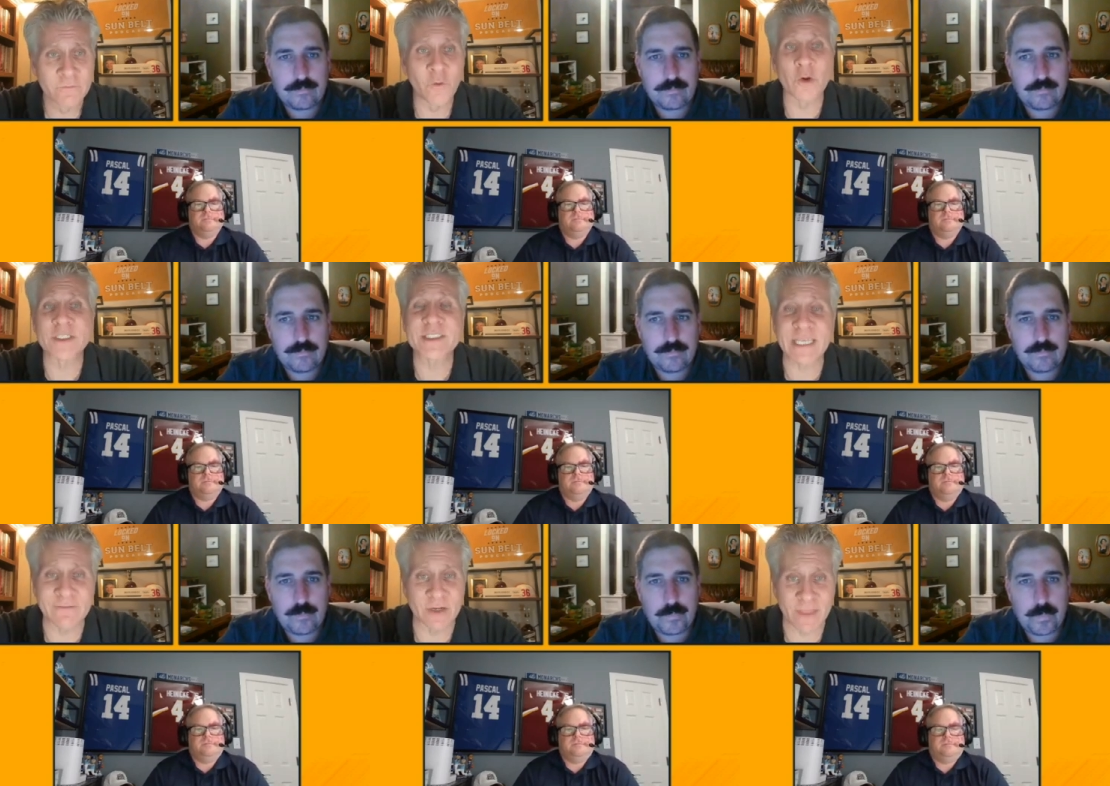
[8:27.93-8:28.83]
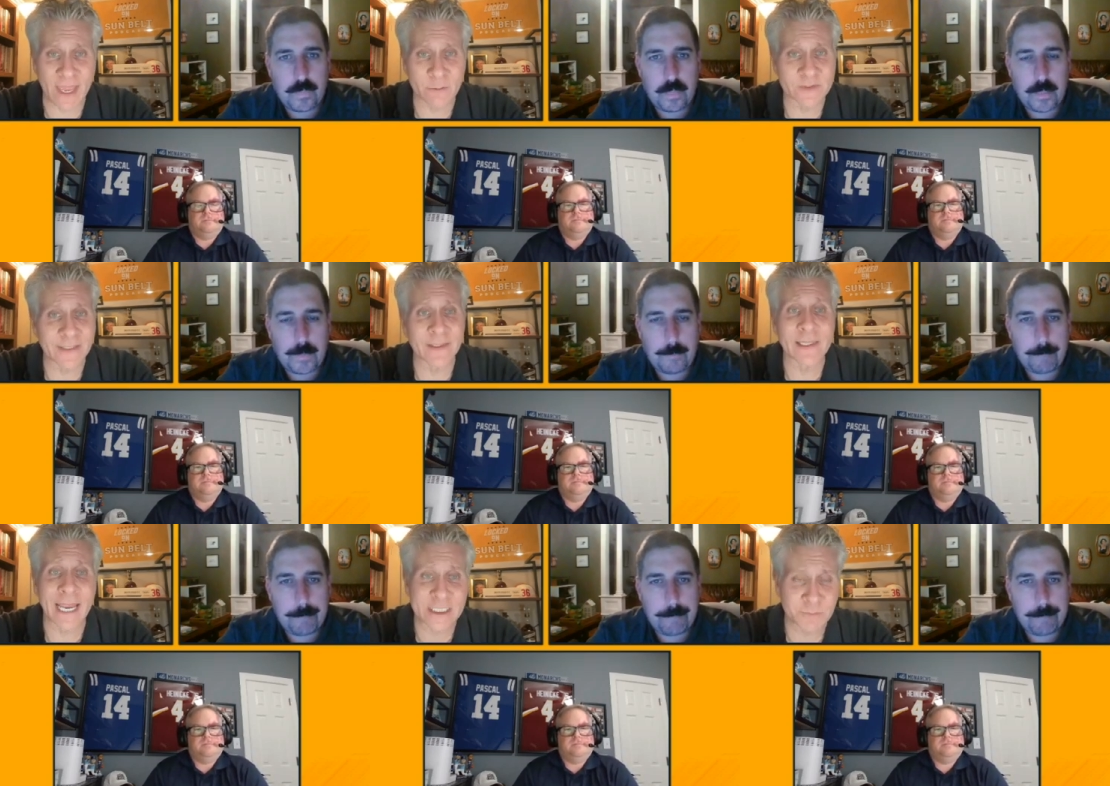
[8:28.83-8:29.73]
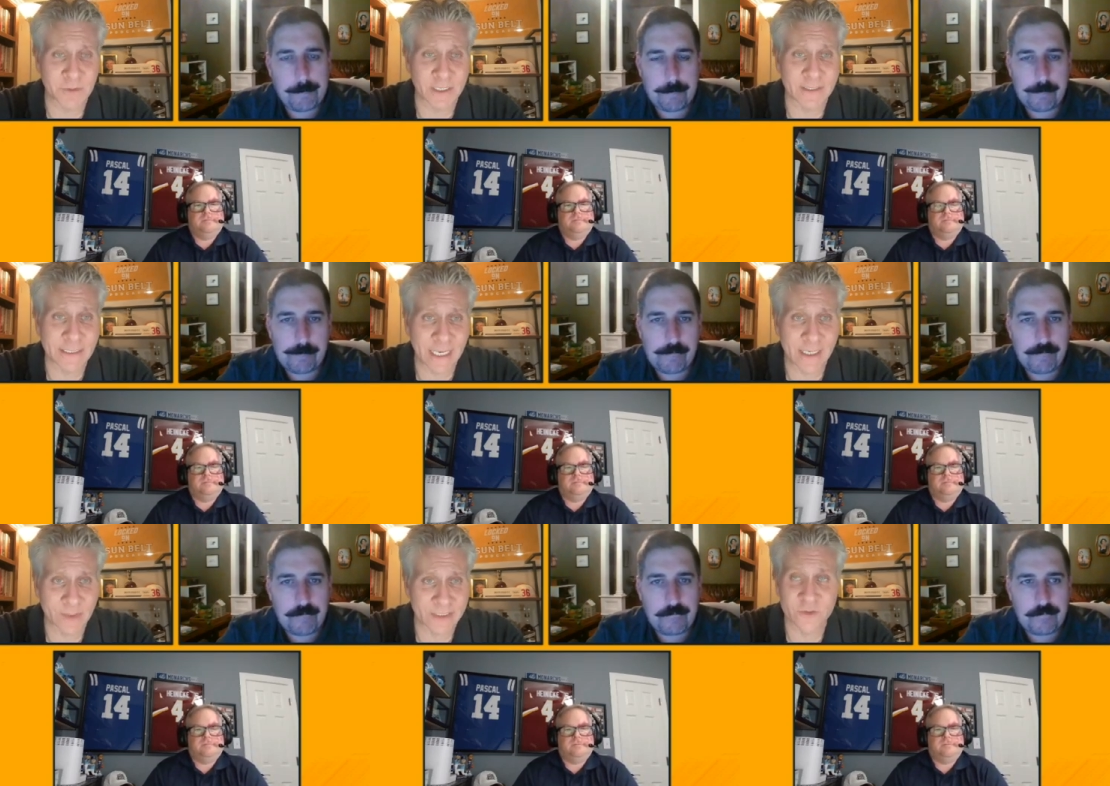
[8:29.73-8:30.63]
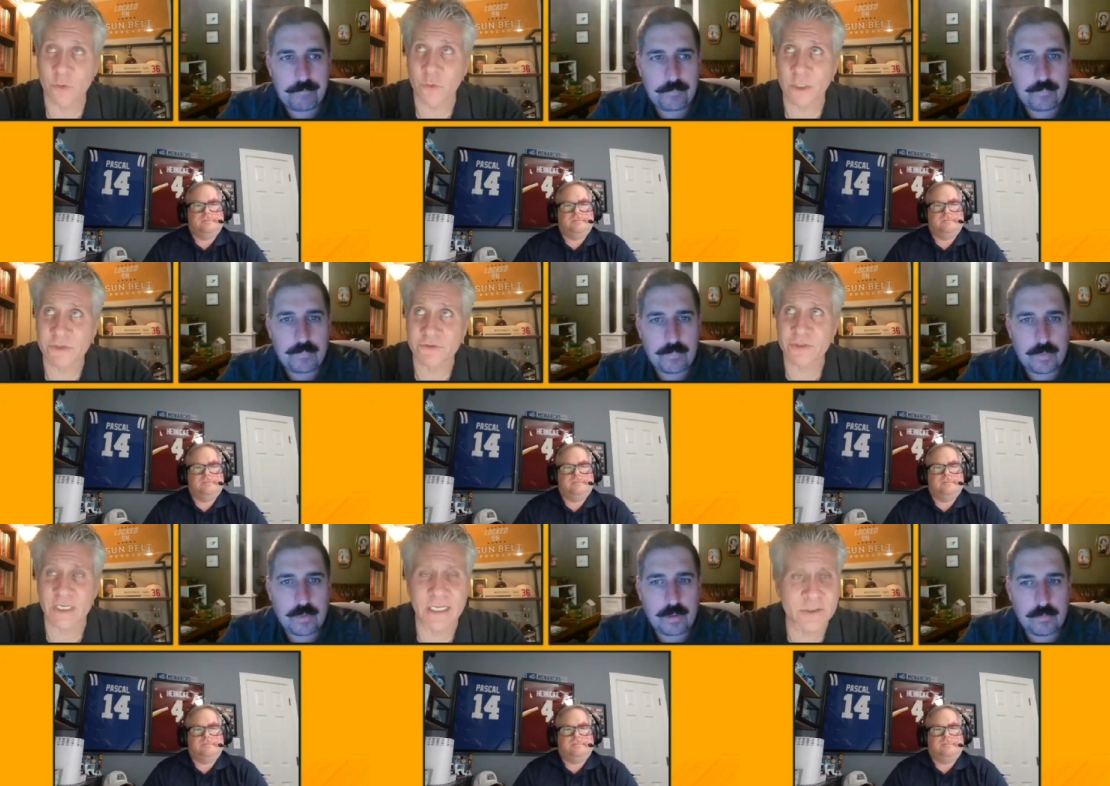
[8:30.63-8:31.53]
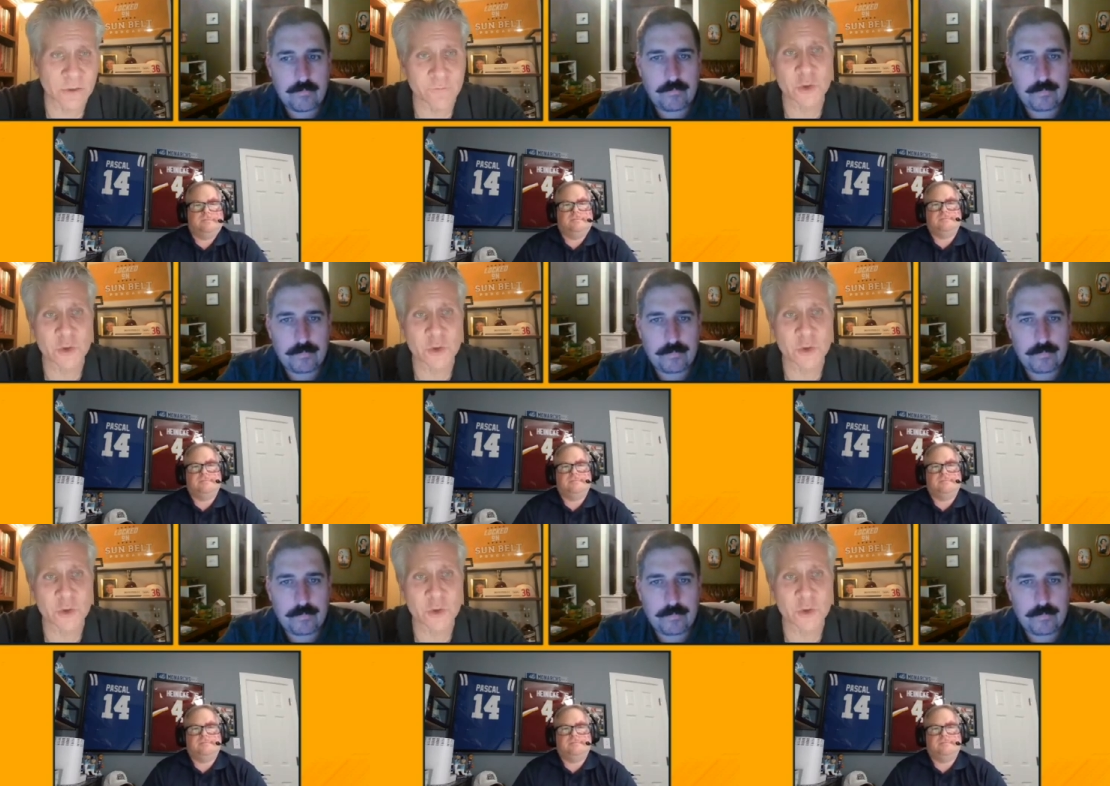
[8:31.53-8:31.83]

Speaker 1: 47 of that was on the last play of the game against Northwestern State. So for